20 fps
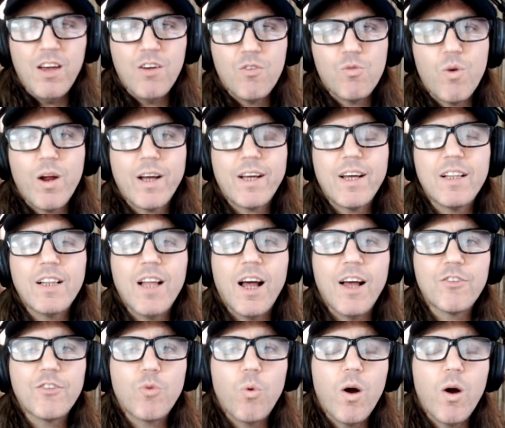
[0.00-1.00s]

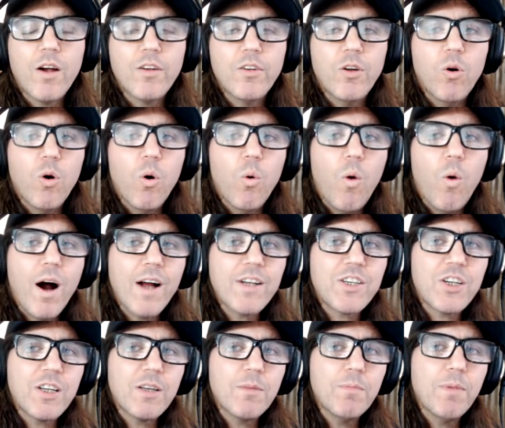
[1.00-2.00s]
recognize Guaido are watching,